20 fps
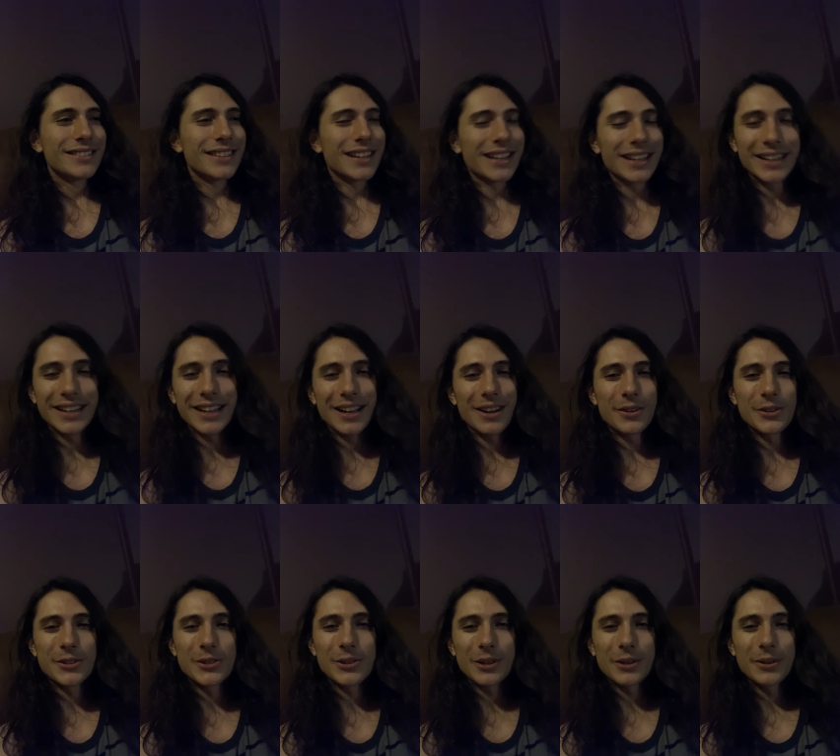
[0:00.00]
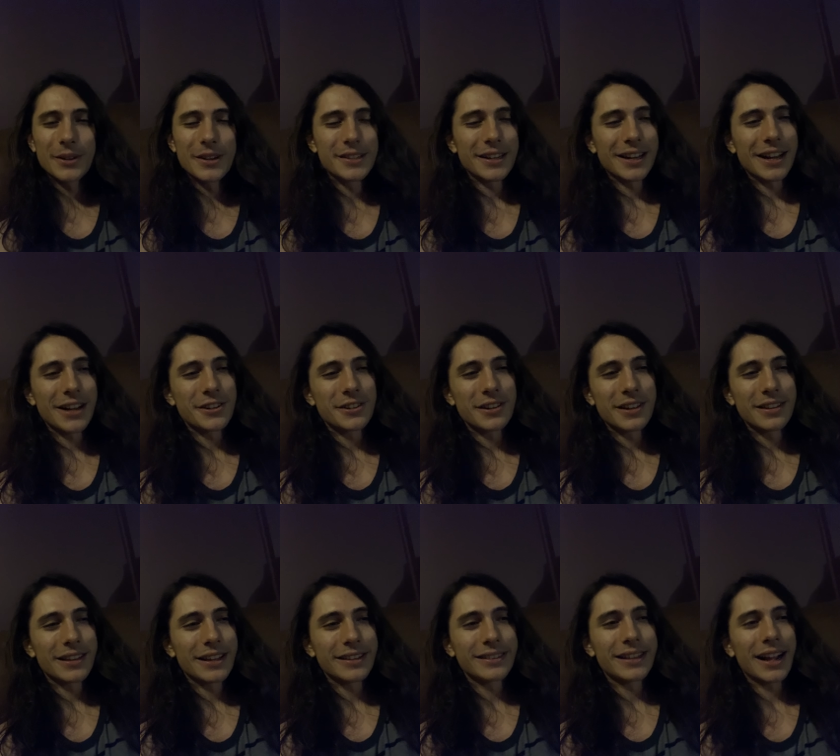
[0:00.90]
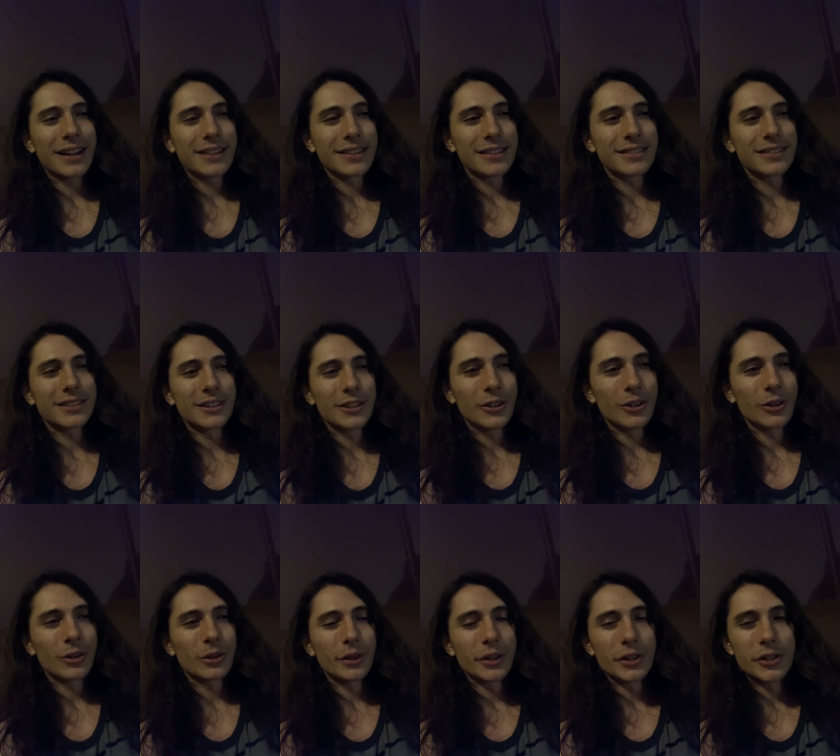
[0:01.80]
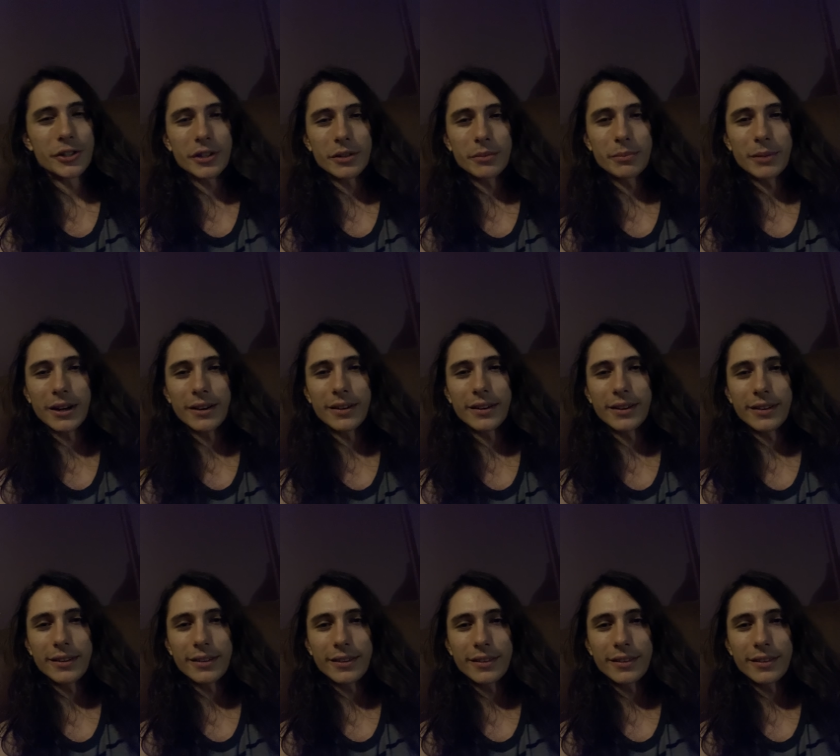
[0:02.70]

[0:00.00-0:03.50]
like a guy was totally raised like I said like that's the girl you should marry